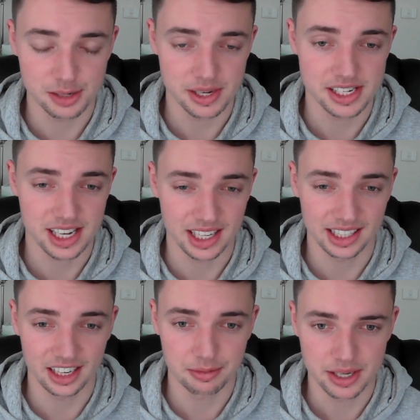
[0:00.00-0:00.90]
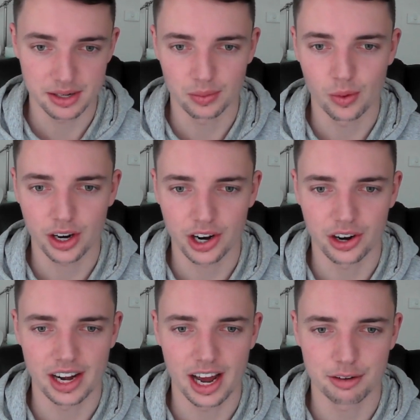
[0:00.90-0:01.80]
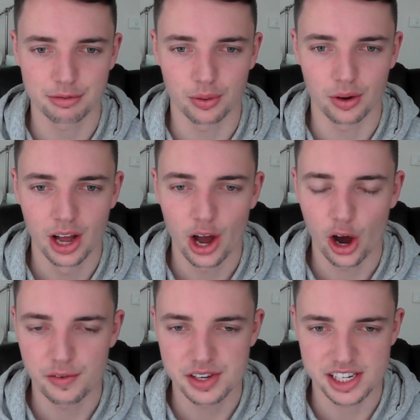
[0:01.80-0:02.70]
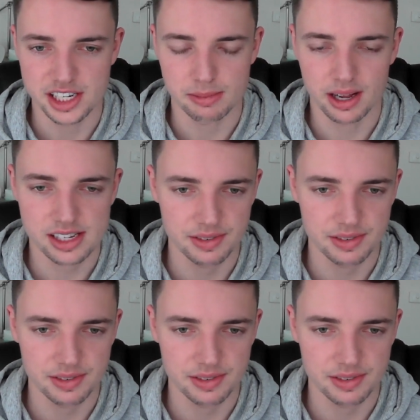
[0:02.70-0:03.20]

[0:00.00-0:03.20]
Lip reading: has been something that I've been working on now for over 6 months.